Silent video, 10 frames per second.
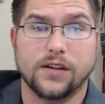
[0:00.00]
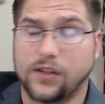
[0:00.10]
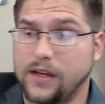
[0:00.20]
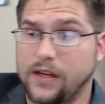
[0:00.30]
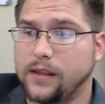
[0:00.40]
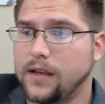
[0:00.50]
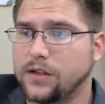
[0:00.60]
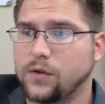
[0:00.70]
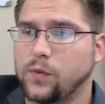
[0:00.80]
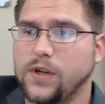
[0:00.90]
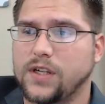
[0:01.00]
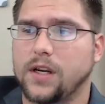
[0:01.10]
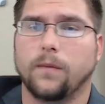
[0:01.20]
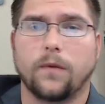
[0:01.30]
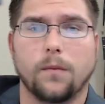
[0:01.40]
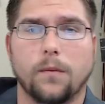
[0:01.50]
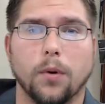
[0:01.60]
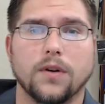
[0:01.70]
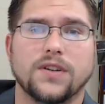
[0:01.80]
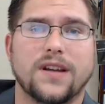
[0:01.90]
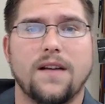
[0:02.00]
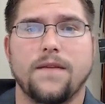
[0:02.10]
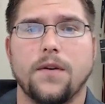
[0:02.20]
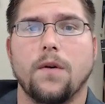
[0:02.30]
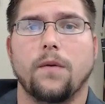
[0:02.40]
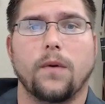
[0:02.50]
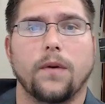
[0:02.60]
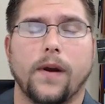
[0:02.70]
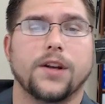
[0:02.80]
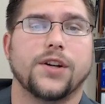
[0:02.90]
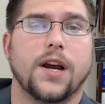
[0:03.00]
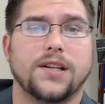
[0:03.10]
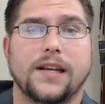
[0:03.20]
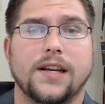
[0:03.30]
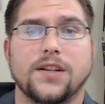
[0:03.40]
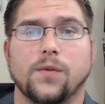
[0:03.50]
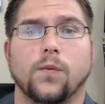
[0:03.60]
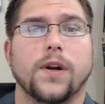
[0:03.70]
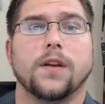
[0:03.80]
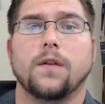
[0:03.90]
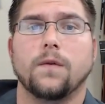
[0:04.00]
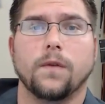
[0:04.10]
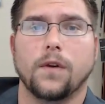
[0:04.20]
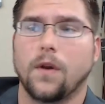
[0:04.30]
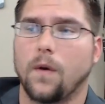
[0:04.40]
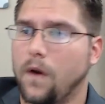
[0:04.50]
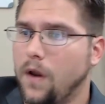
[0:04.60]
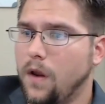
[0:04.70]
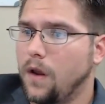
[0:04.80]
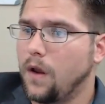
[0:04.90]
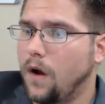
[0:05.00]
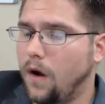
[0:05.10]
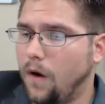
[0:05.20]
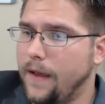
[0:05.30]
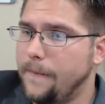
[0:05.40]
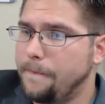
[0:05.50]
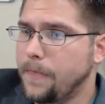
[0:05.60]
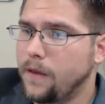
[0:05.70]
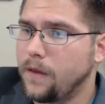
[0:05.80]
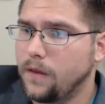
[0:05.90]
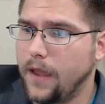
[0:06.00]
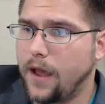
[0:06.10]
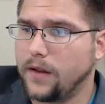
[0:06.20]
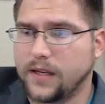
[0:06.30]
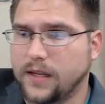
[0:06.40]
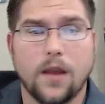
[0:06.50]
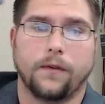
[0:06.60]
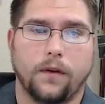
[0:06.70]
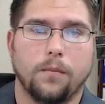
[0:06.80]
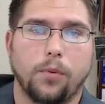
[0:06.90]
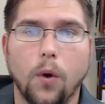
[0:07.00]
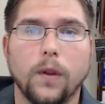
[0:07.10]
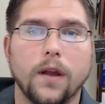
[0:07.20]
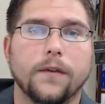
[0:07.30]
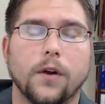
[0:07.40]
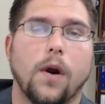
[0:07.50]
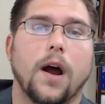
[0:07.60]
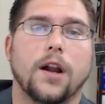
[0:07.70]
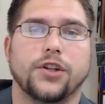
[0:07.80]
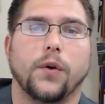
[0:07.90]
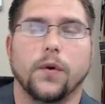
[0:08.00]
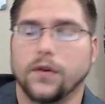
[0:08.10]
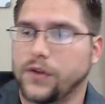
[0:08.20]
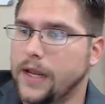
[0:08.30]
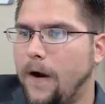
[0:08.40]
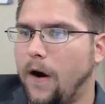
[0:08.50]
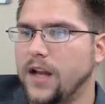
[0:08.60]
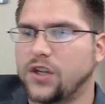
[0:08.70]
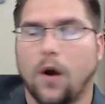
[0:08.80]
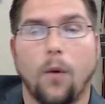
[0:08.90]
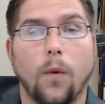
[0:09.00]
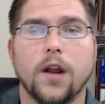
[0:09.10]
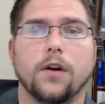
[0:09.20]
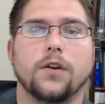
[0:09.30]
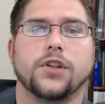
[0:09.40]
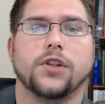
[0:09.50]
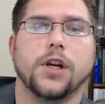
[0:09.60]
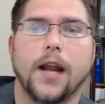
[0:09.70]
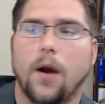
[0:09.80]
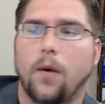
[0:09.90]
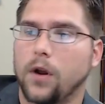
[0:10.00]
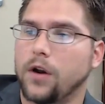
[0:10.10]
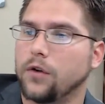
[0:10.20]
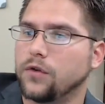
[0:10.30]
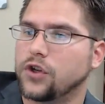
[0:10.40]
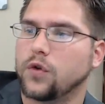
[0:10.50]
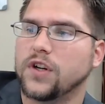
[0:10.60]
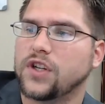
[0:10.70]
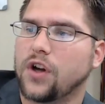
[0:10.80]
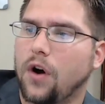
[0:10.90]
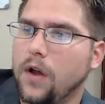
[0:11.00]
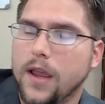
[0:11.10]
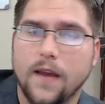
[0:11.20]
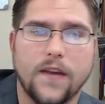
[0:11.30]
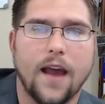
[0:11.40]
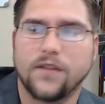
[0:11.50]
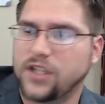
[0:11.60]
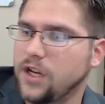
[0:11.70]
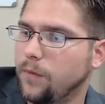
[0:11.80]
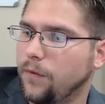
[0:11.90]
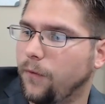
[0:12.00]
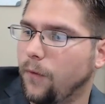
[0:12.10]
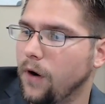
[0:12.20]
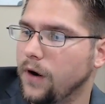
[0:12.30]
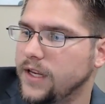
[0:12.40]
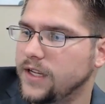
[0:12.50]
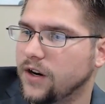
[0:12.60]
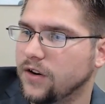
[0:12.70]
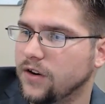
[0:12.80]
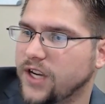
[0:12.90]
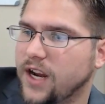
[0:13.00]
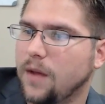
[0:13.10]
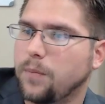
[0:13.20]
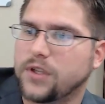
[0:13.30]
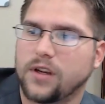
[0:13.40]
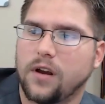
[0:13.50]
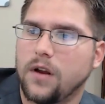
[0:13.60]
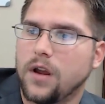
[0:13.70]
see things as we see them from a bird's eye view of what franchising is and what it can do for you. All right. Now today, ProLift Garage Doors. All right. So I want to introduce you today. I want to introduce Chris Hall. If you haven't seen him before, he's on our second episode.